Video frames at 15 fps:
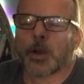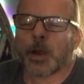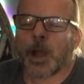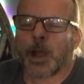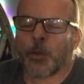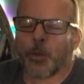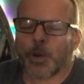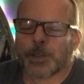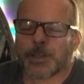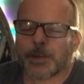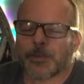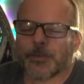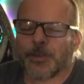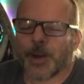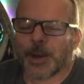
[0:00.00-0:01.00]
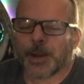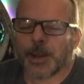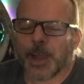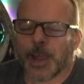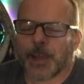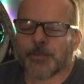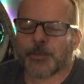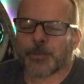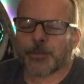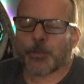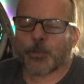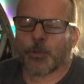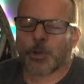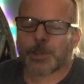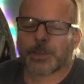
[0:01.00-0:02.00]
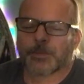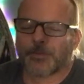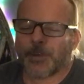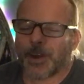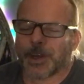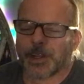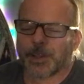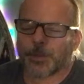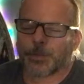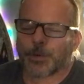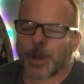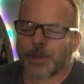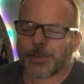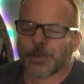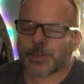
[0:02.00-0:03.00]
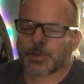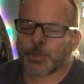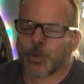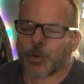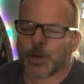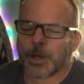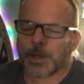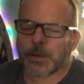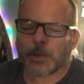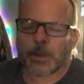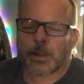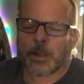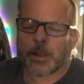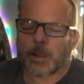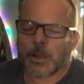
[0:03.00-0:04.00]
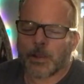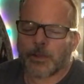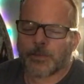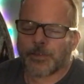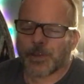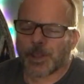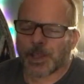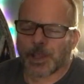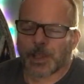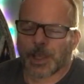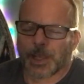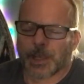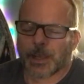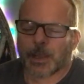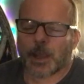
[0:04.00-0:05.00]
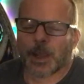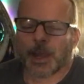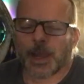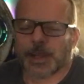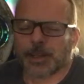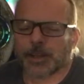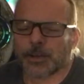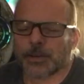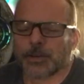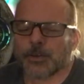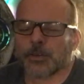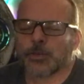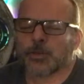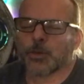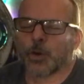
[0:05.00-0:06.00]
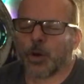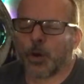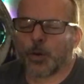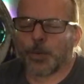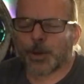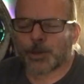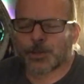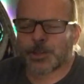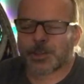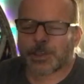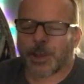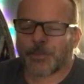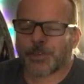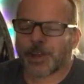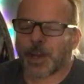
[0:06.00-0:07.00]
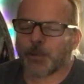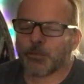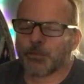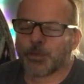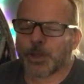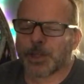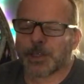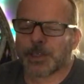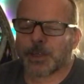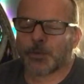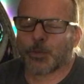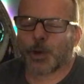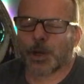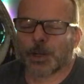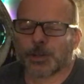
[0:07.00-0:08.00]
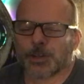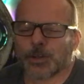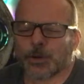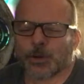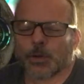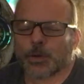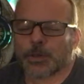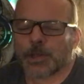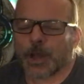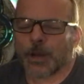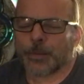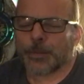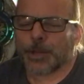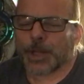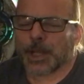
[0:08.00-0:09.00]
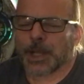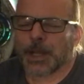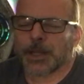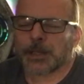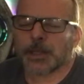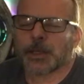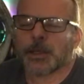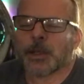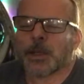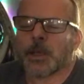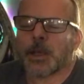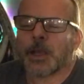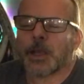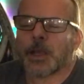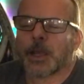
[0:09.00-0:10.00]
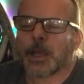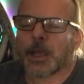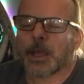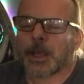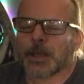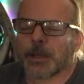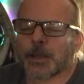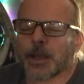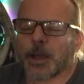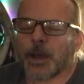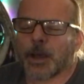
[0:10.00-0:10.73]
I wasn't finding the breath this morning, feeling like I had to do a whole bunch of stuff that I really didn't want to do. It was unplanned, and